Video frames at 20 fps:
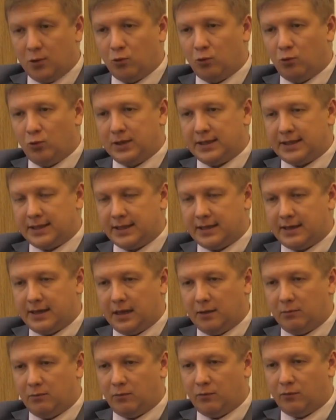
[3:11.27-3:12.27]
With
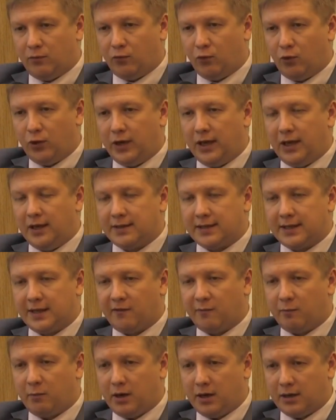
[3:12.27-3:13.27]
time, 4 years
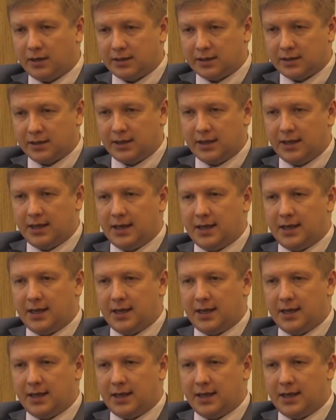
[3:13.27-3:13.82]
have passed,